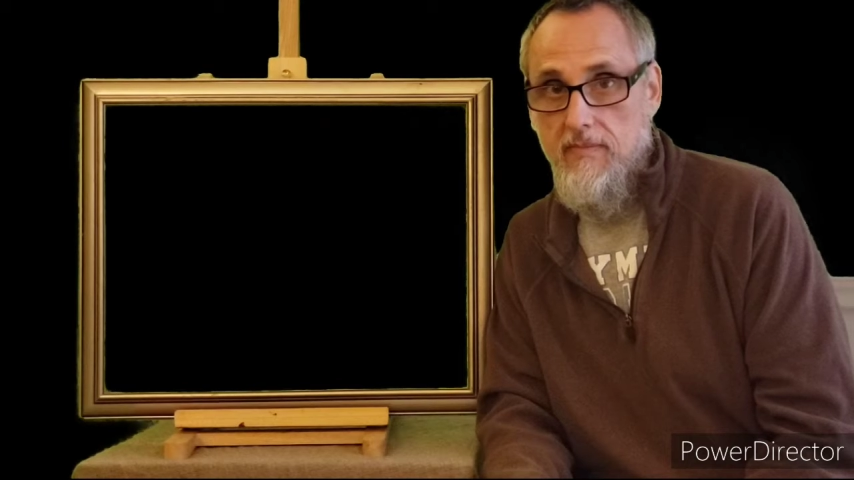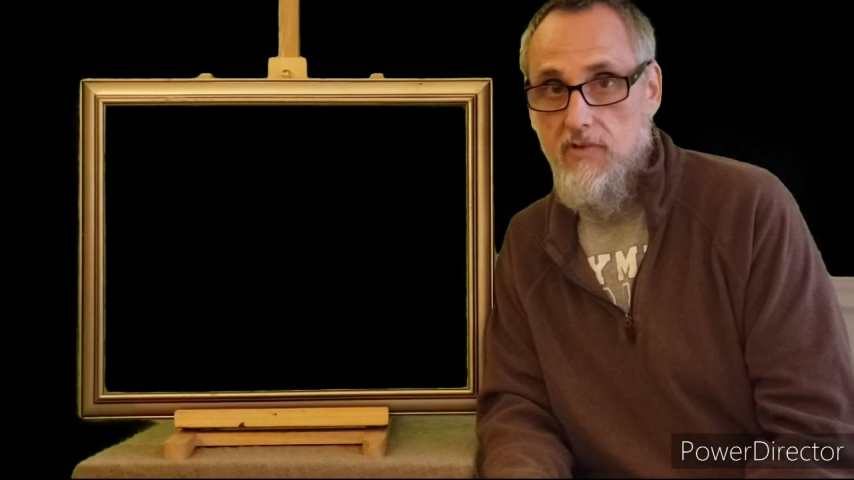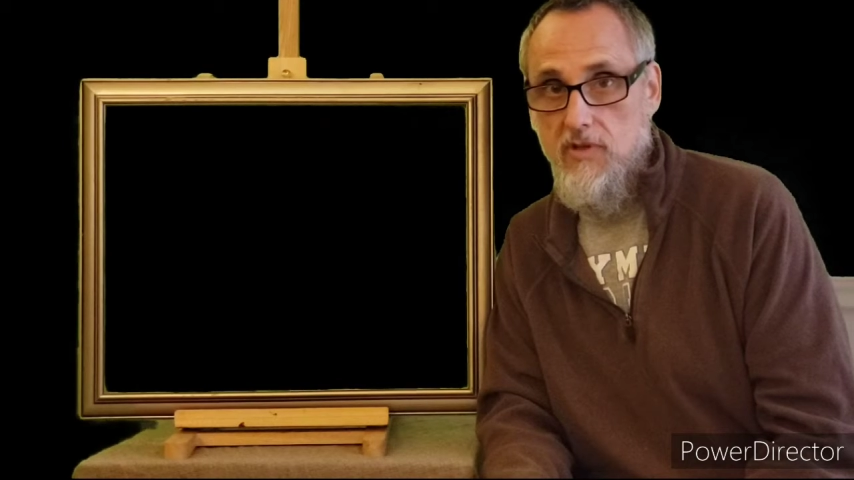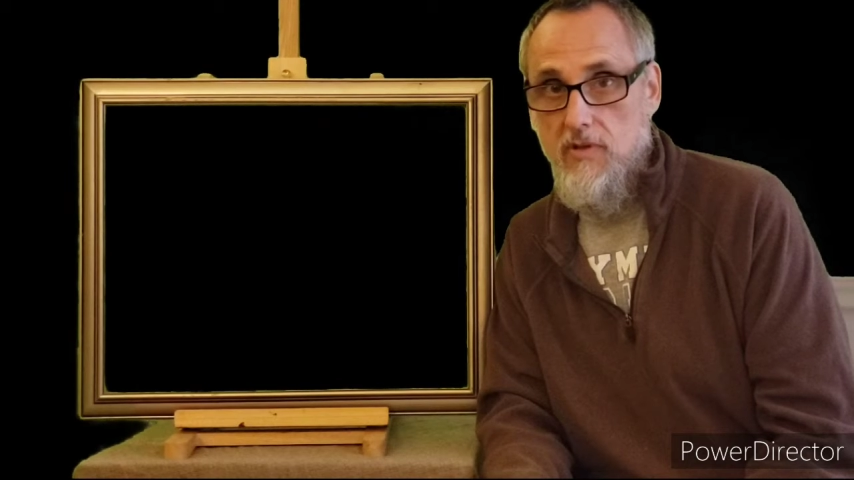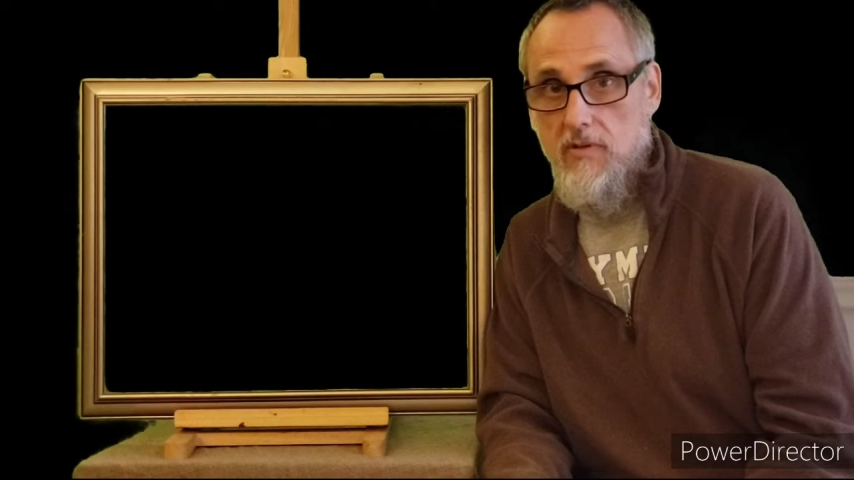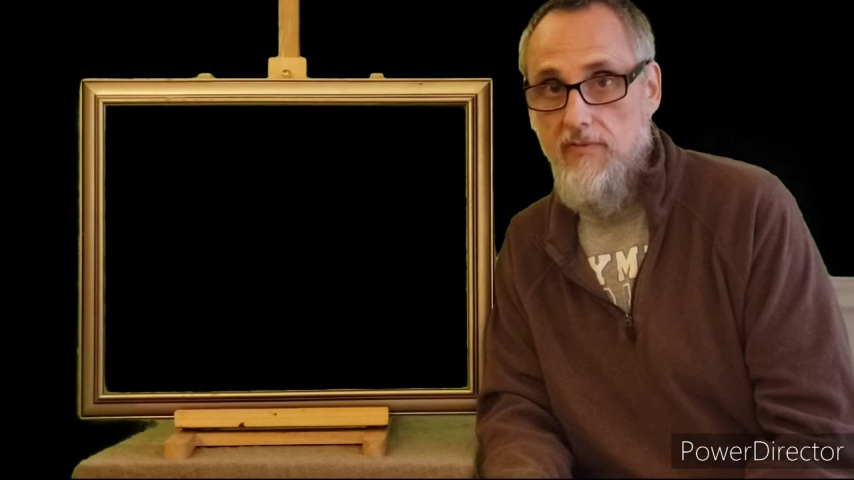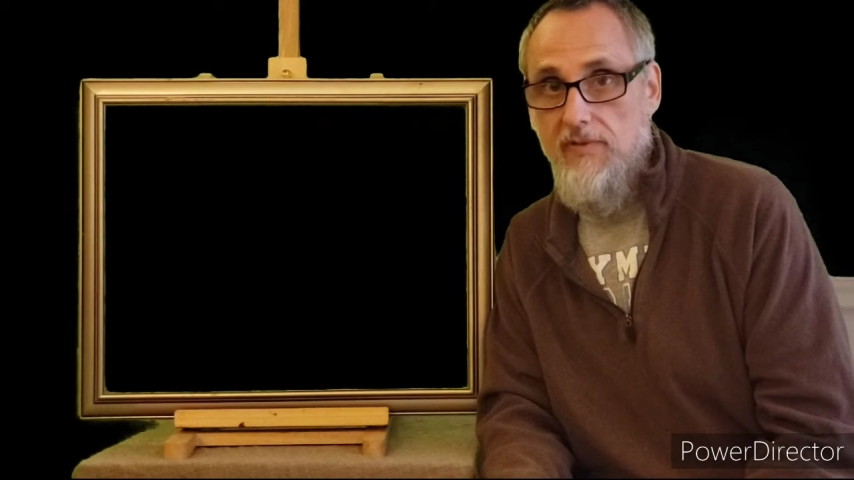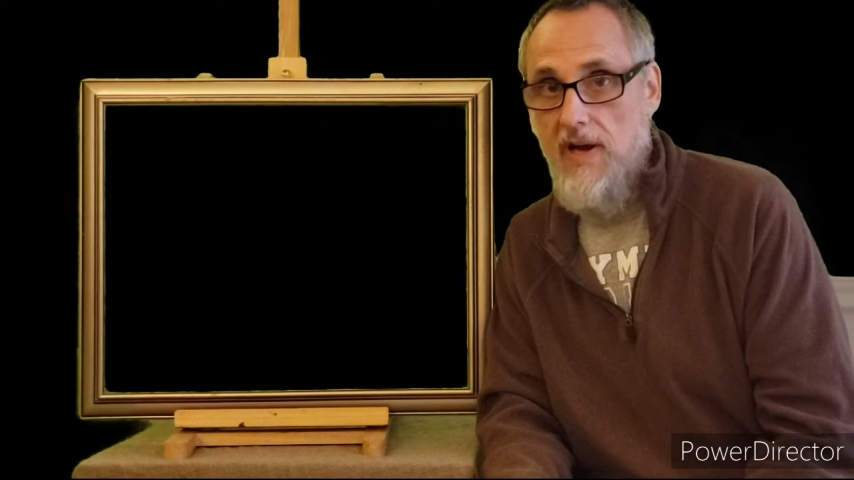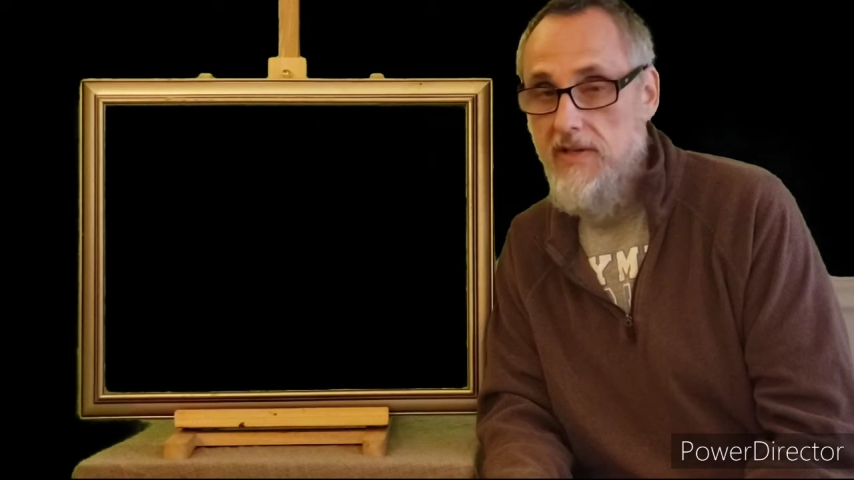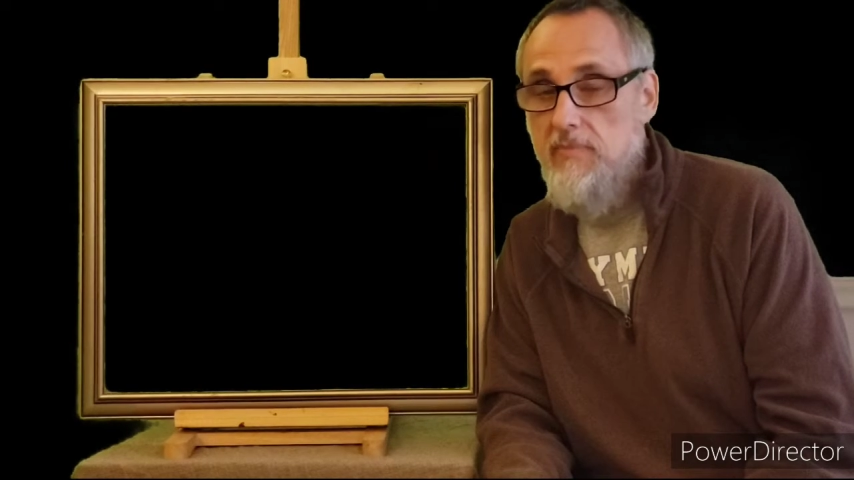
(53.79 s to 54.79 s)
So
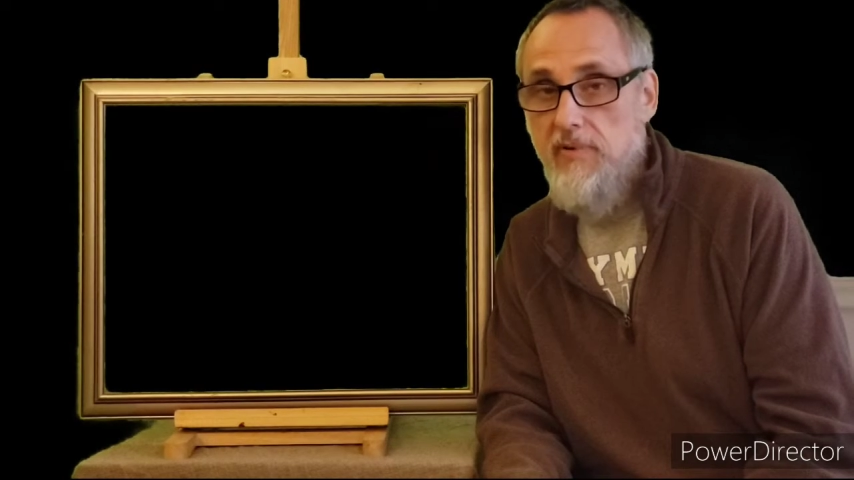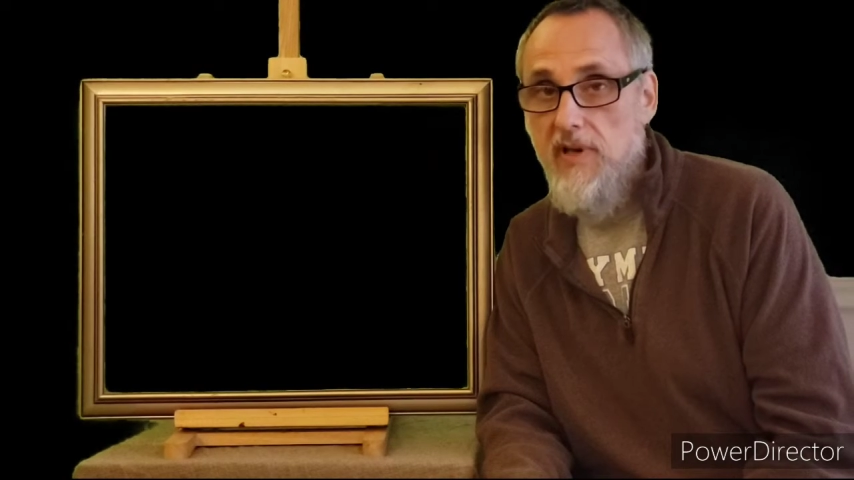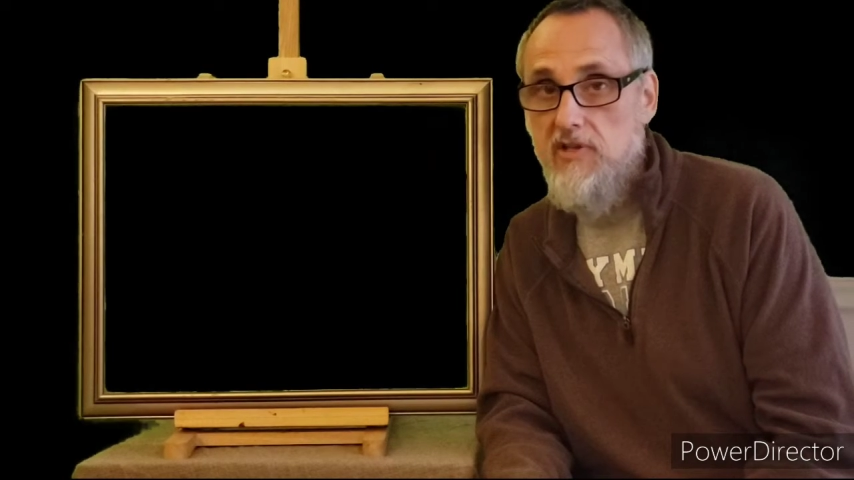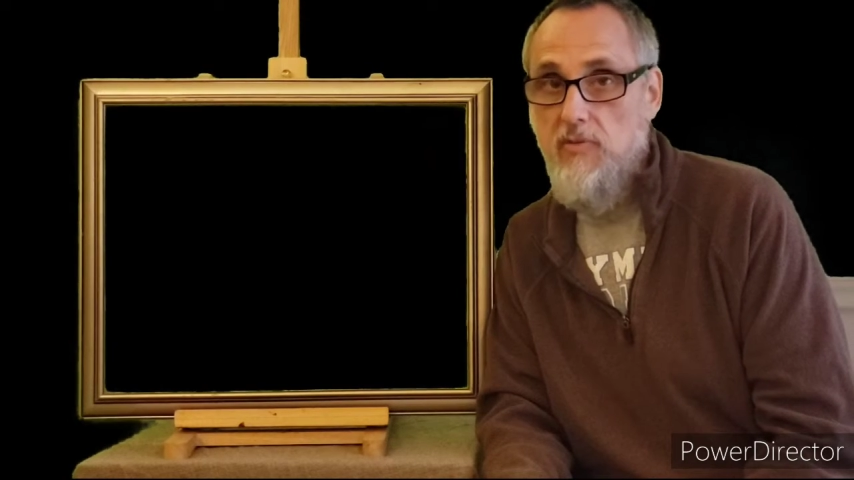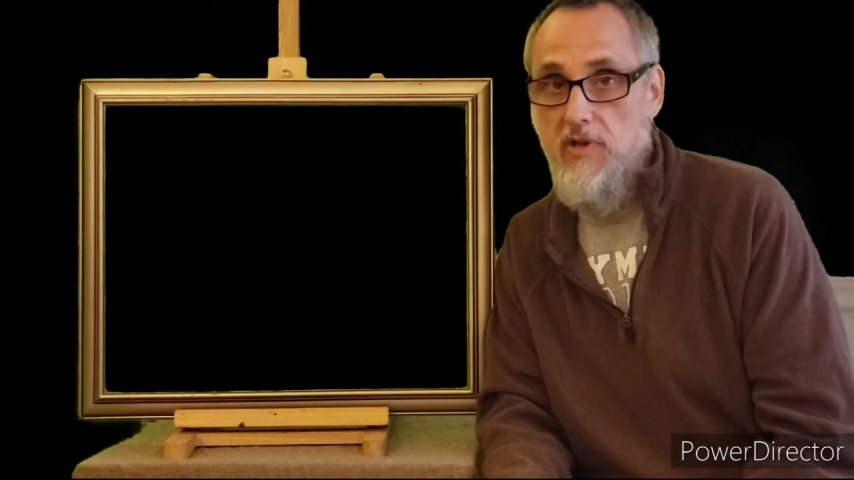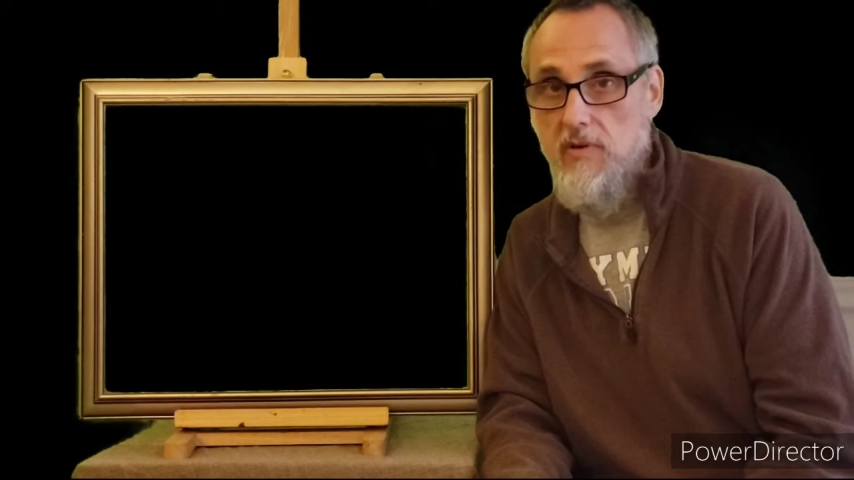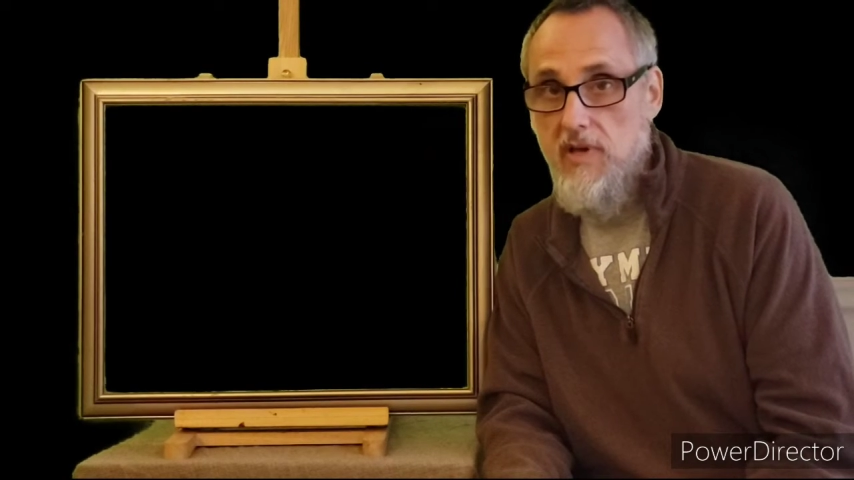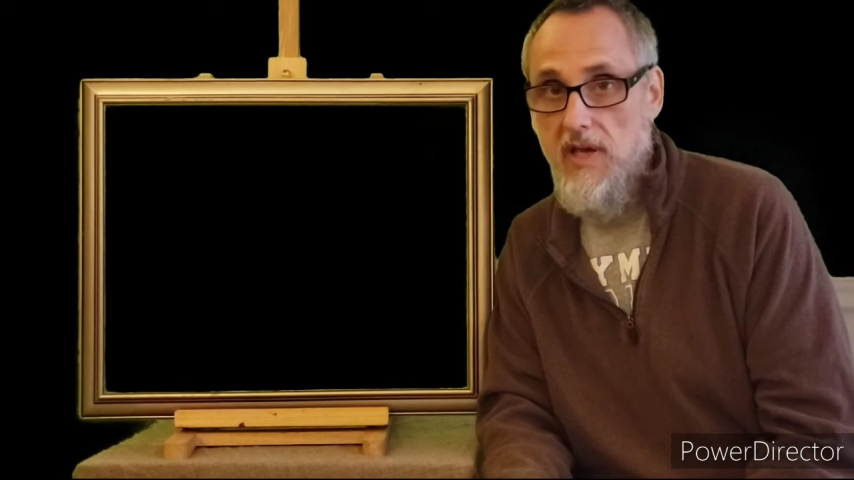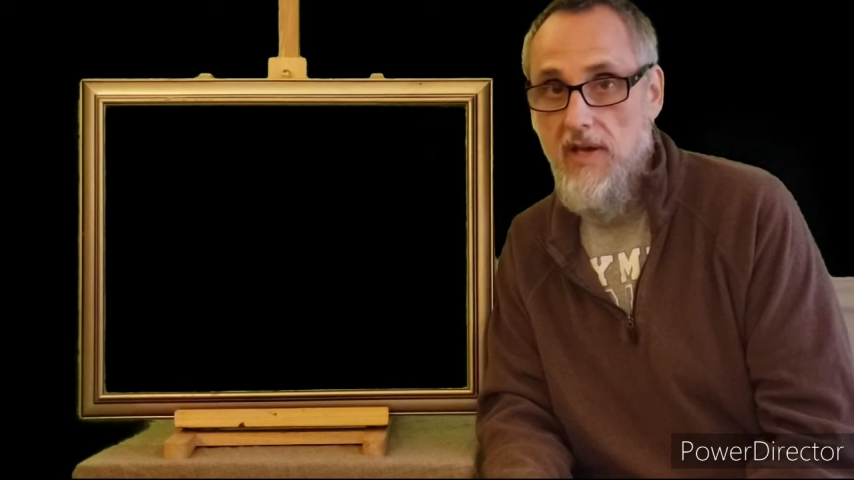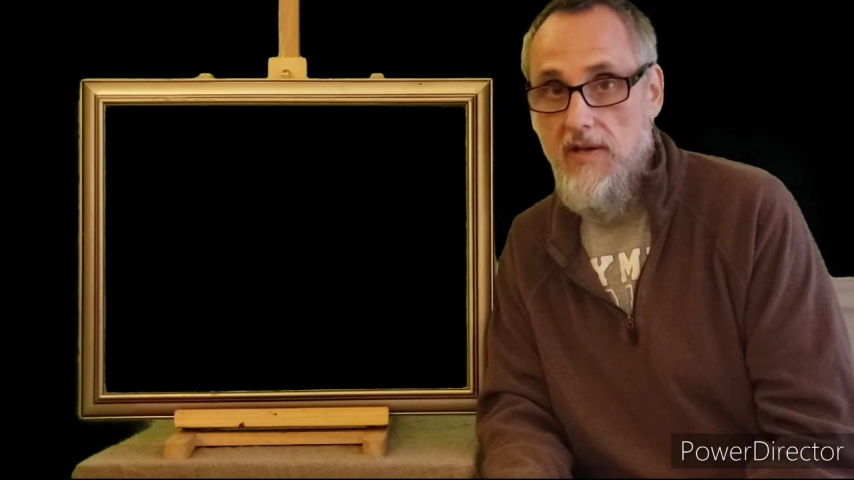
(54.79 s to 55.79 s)
find a place where you
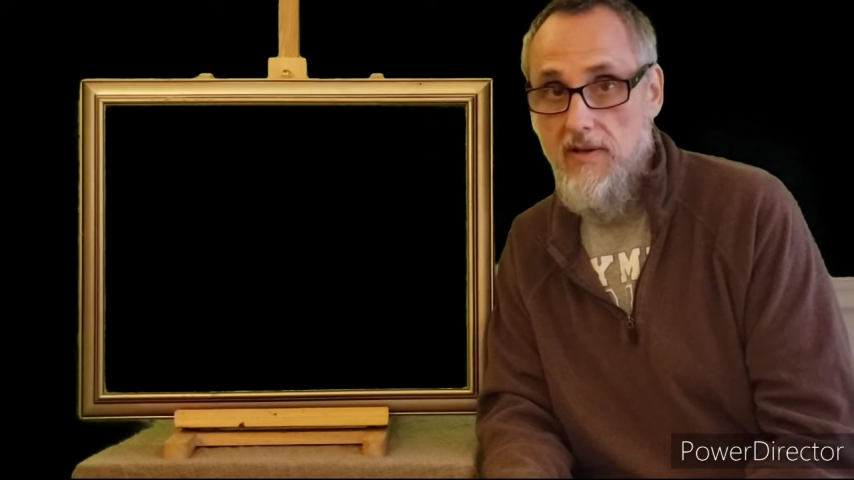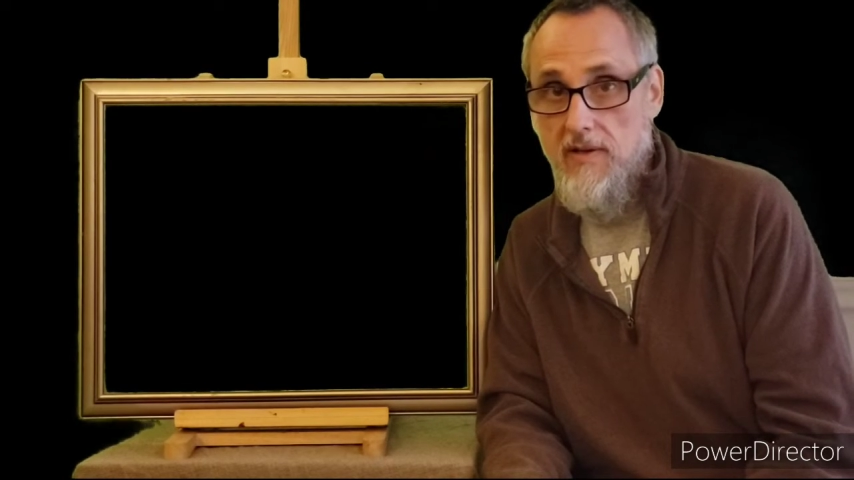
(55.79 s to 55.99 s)
can.